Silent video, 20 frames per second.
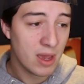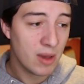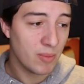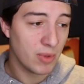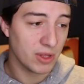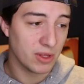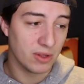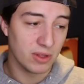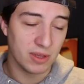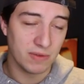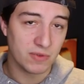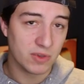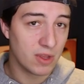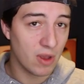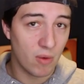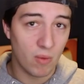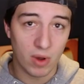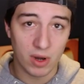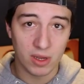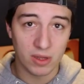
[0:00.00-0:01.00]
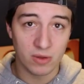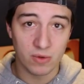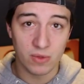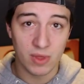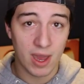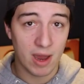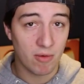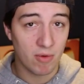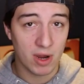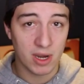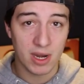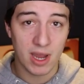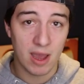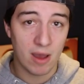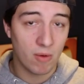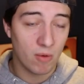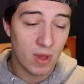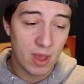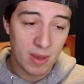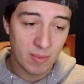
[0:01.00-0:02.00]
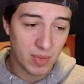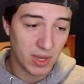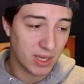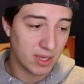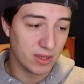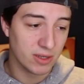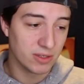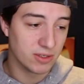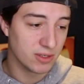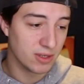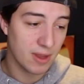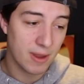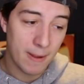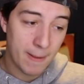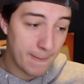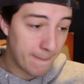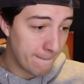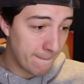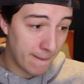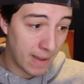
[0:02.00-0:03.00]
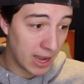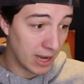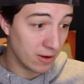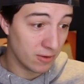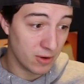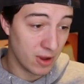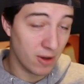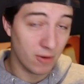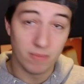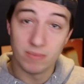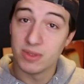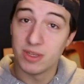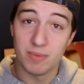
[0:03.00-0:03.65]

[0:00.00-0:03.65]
But the Leafs don't want to do that right now because, I don't know.